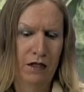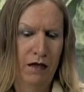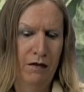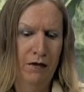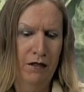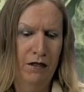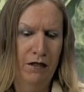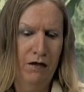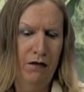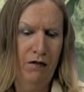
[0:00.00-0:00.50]
I
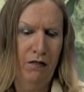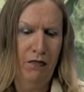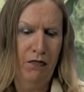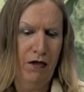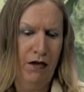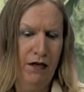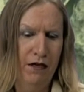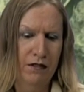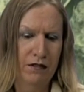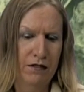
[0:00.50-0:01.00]
mean, the whole
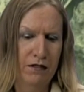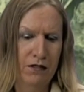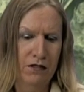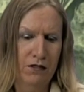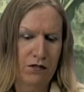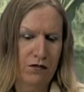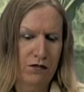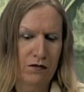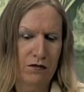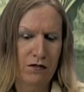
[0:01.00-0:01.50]
thing is
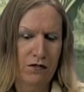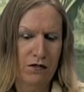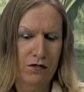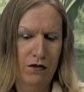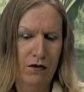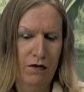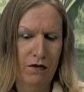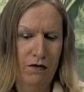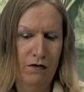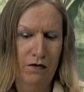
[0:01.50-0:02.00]
just
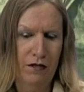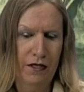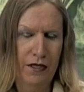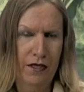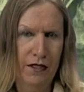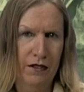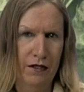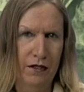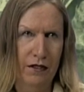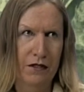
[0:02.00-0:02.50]
so
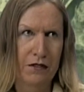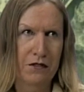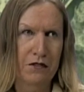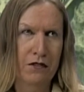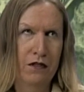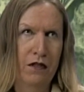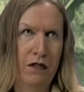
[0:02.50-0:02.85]
ridiculous.